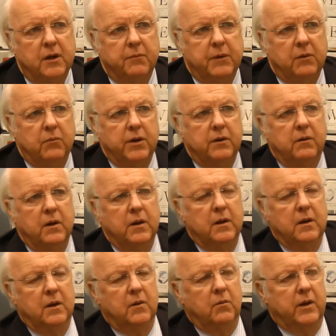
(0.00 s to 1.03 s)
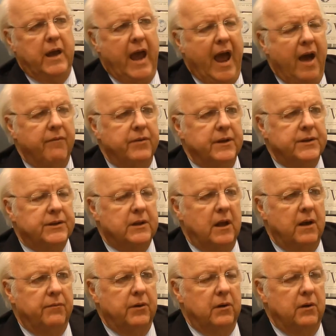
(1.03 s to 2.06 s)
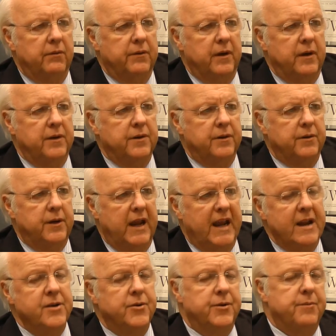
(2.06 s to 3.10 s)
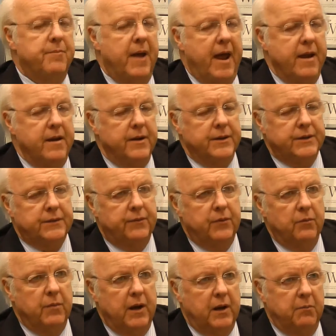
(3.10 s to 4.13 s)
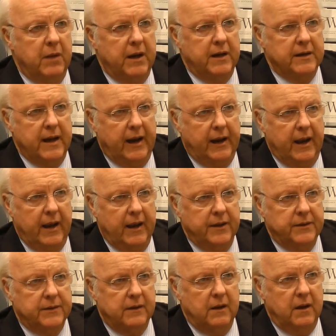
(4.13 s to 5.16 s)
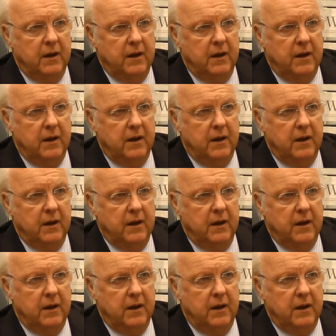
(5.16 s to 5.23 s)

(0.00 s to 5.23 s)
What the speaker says: I mean, we have this level of interdependence for many, many decades.